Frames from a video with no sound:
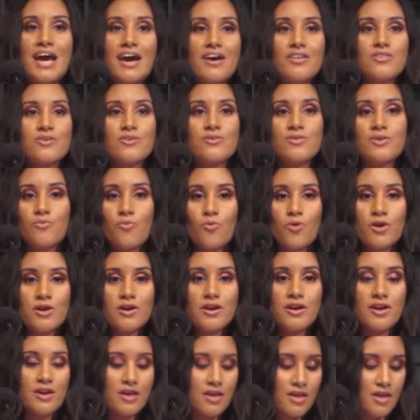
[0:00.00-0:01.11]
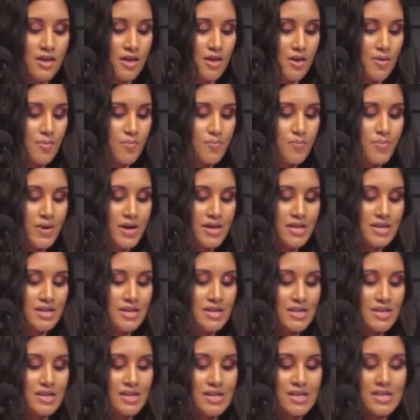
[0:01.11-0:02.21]
gather and work, but
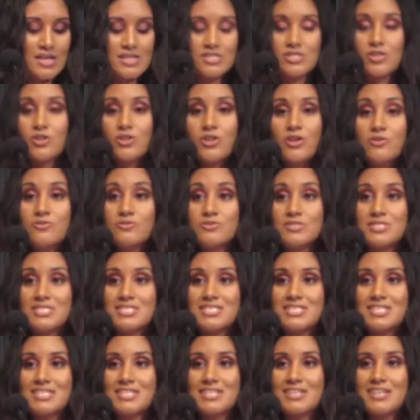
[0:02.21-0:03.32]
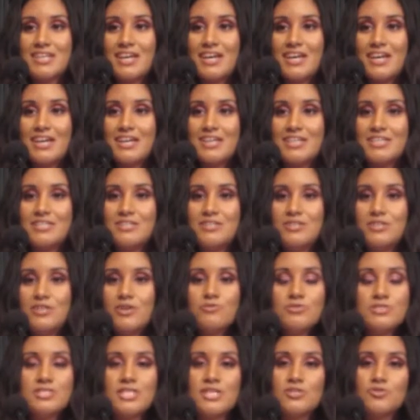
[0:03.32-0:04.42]
it has closed, and
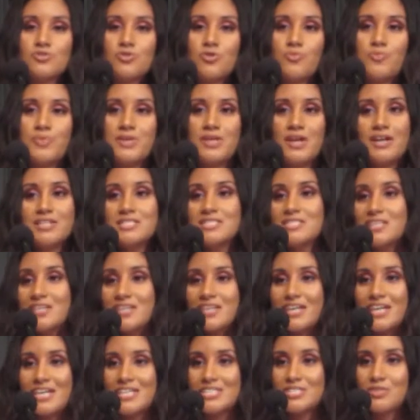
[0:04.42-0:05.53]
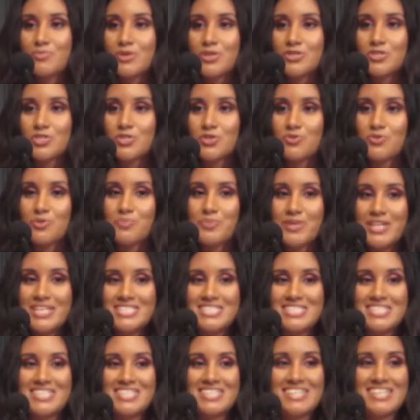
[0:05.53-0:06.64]
no central piazza has emerged to
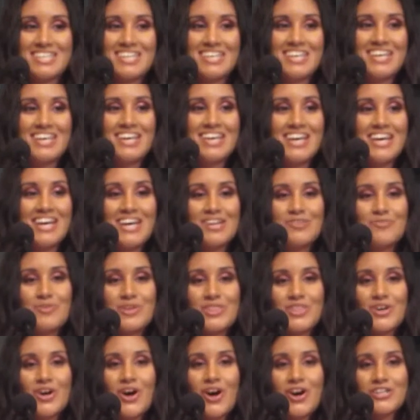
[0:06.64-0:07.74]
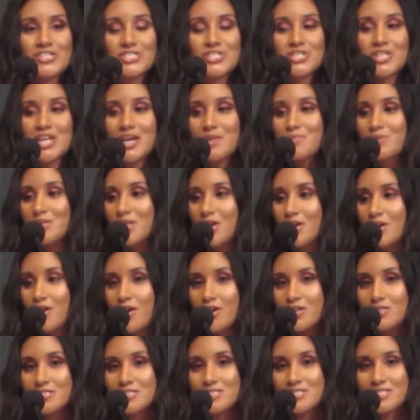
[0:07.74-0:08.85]
replace it. And with a harsh climate like
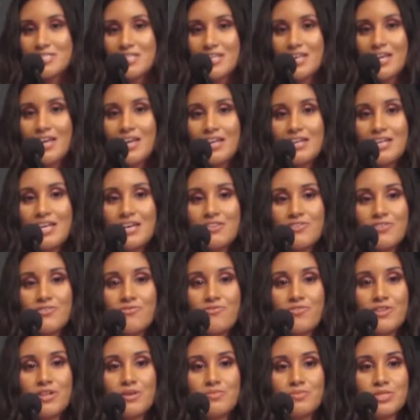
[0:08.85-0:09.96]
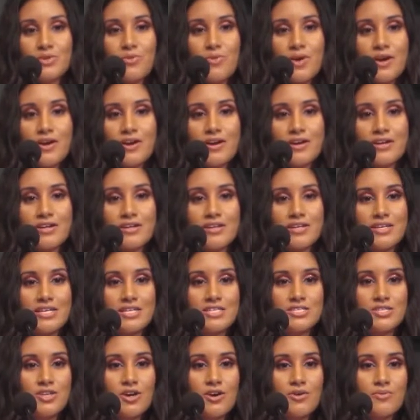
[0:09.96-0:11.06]
ours, Nathan Phillips Square
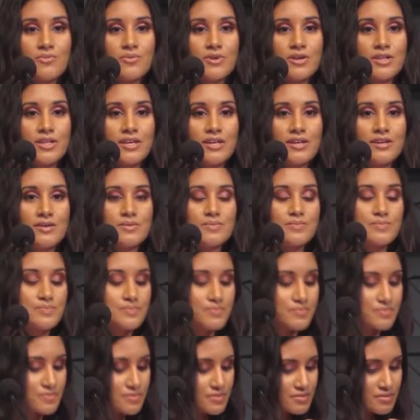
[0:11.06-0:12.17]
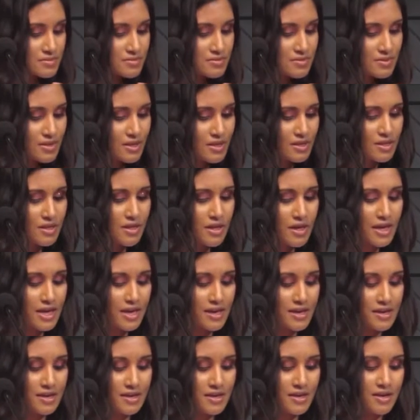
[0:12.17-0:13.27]
is not really
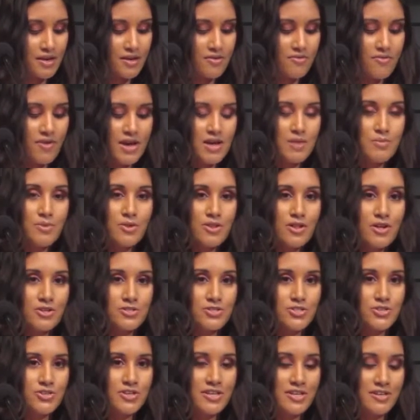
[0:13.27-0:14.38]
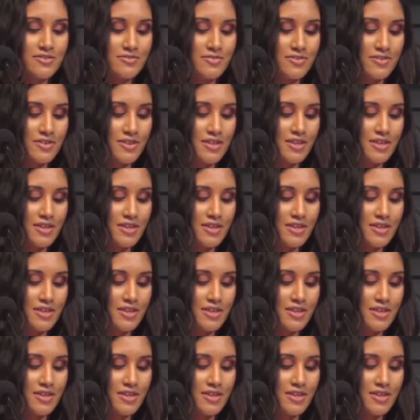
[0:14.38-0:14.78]
a viable alternative.